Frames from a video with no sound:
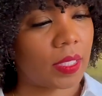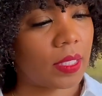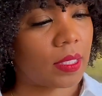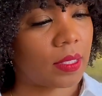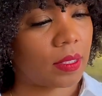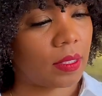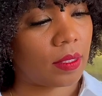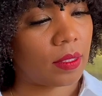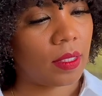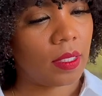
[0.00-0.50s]

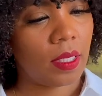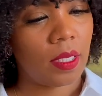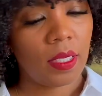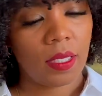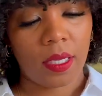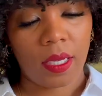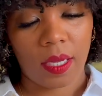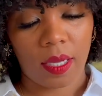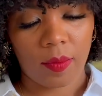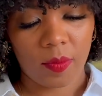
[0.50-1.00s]
So,
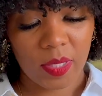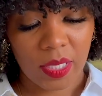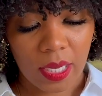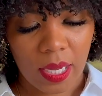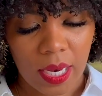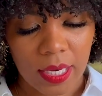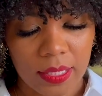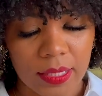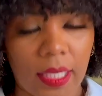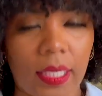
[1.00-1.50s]
what do you
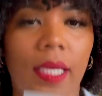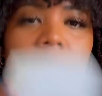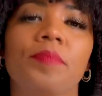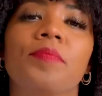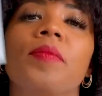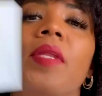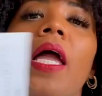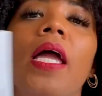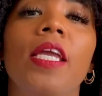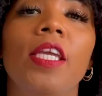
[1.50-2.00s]
call this again?
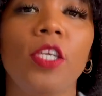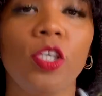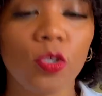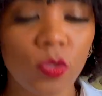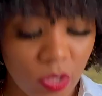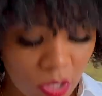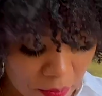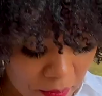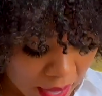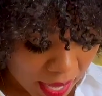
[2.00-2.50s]

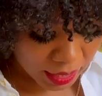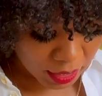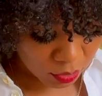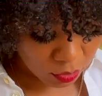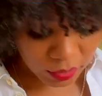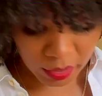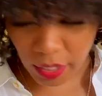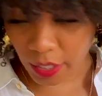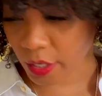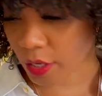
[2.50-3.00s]
User manual.
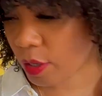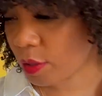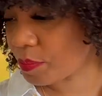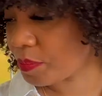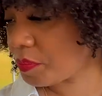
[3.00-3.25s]
There you go.